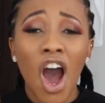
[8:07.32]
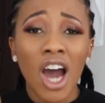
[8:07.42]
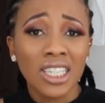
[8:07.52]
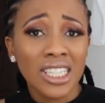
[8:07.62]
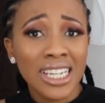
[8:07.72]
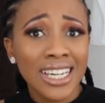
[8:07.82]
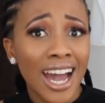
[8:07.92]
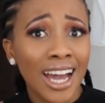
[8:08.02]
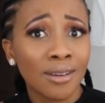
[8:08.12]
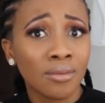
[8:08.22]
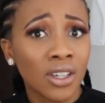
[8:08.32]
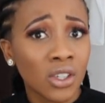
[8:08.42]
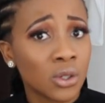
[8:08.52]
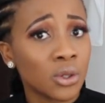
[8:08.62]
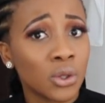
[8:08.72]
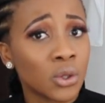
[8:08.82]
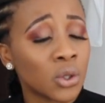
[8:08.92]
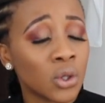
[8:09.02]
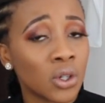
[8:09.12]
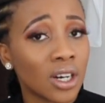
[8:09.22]
Honestly, I am not too
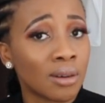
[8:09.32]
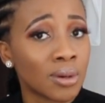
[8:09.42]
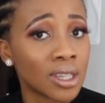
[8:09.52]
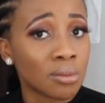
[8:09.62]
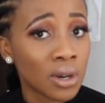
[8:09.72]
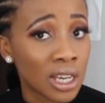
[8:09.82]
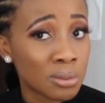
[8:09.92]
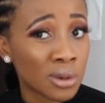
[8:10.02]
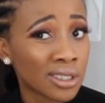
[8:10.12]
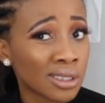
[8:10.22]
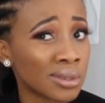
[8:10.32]
sure about the price point.